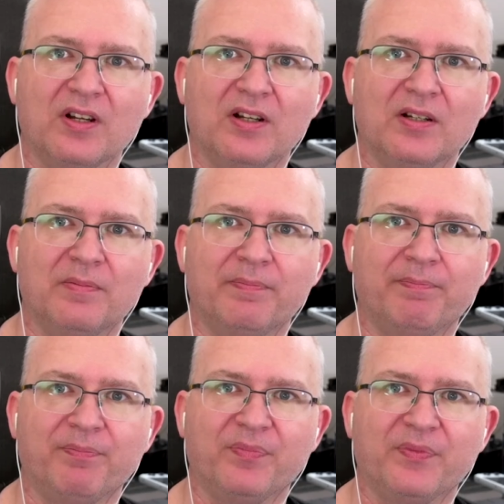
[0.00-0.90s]

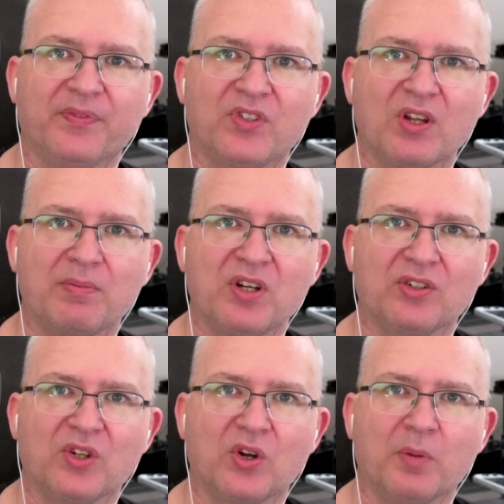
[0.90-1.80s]
um,
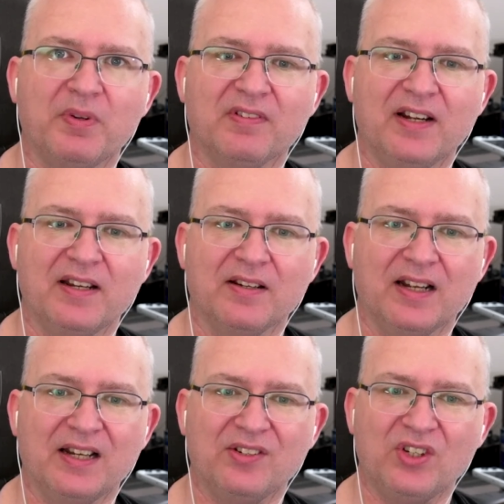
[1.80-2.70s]
subject to copyright
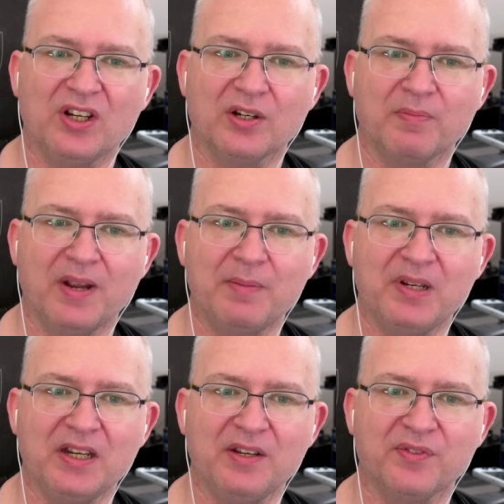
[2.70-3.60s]
and, you know,
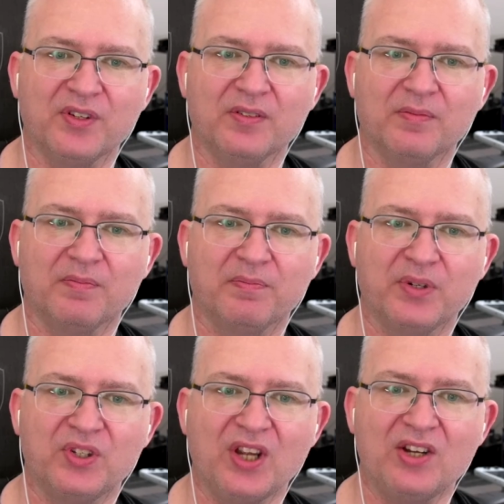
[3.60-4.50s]
maybe even
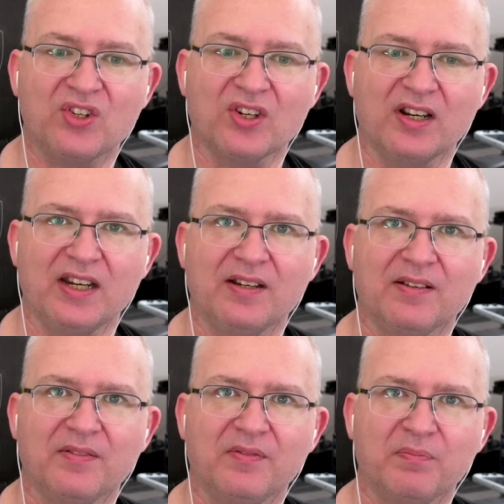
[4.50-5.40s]

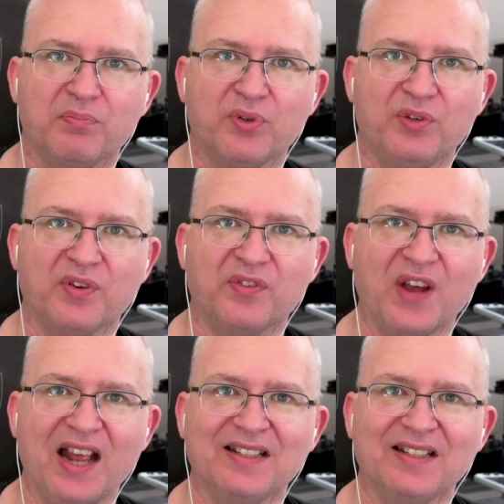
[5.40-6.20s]
potentially proof of